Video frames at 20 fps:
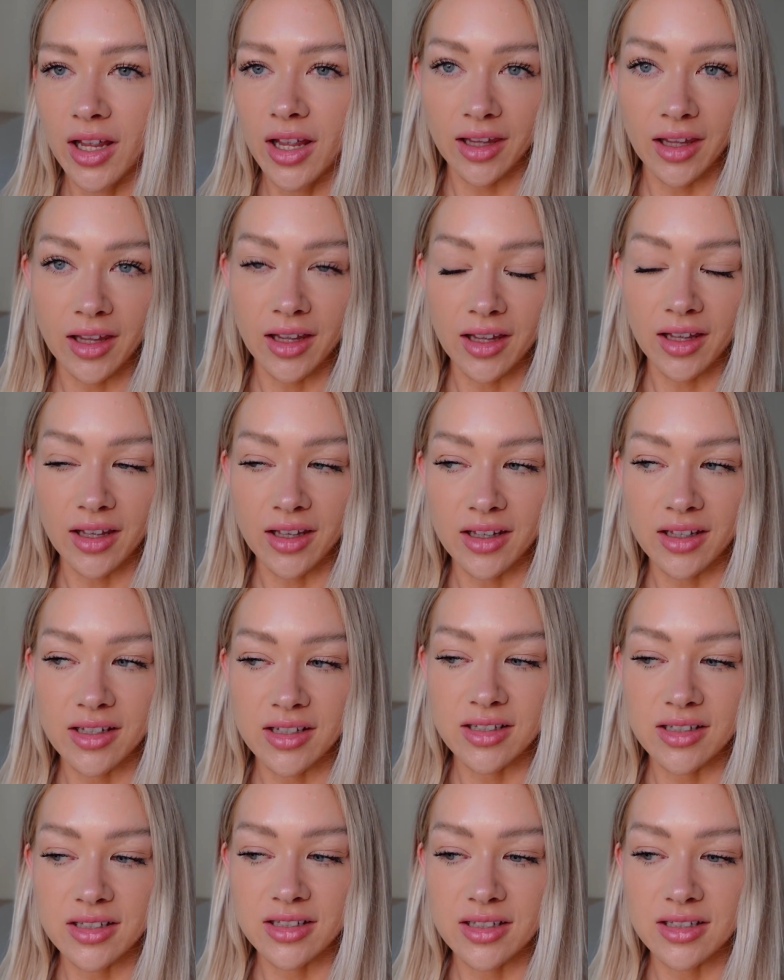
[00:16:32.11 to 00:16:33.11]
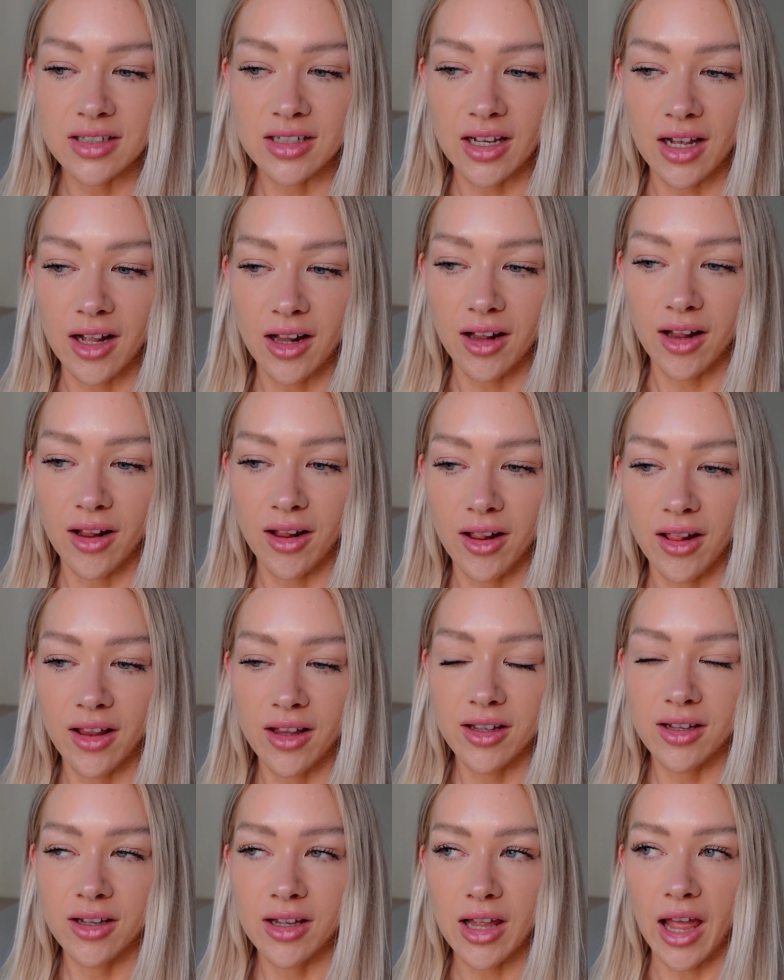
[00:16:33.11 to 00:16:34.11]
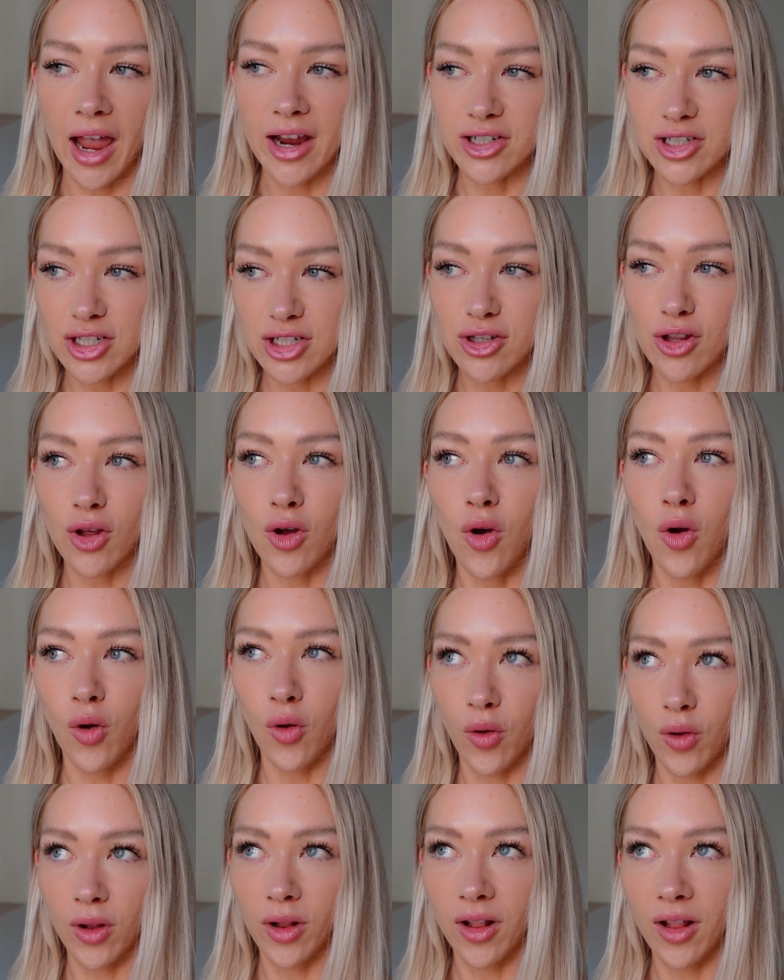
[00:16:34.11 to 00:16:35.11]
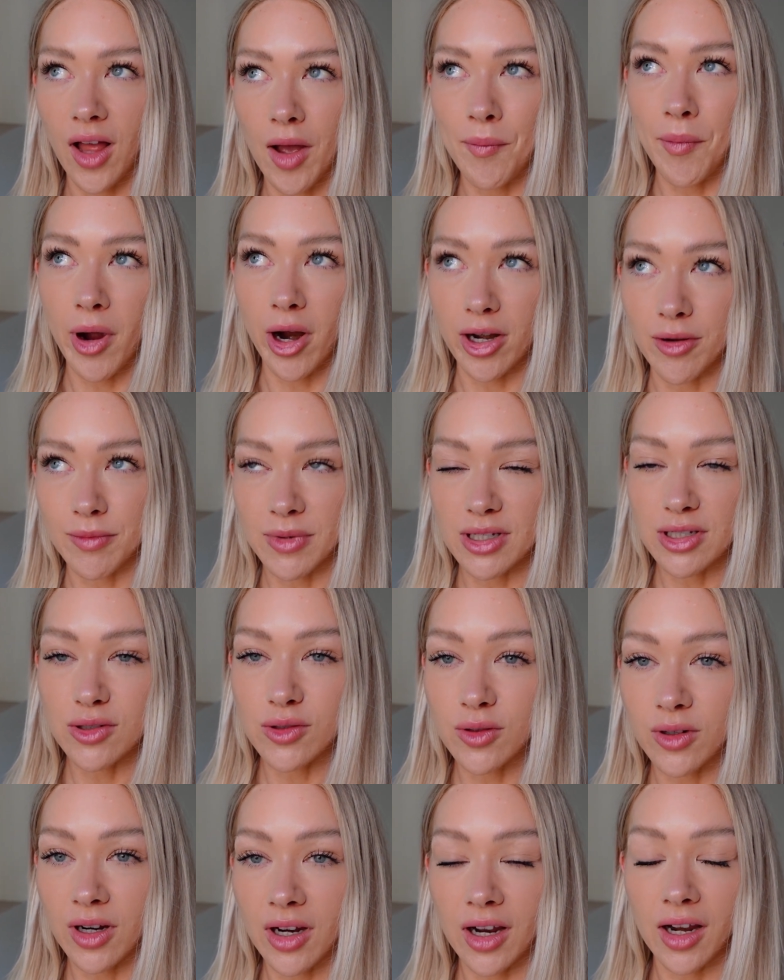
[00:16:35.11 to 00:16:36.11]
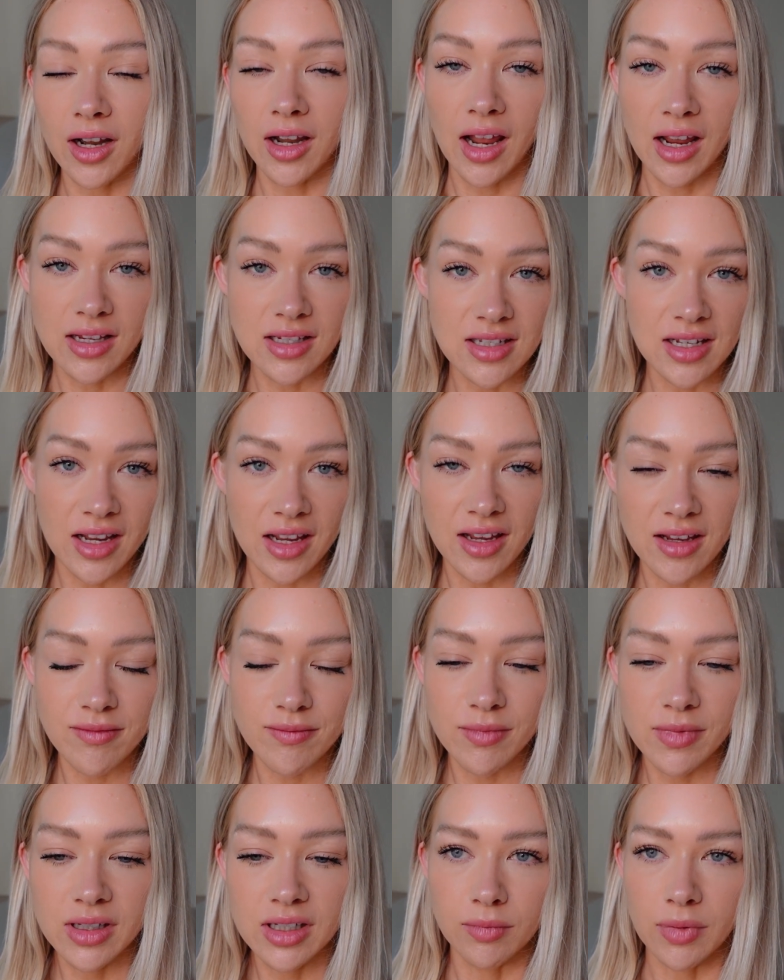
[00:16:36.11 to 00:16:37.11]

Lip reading: and I'll actually do the whole apartment tour next time.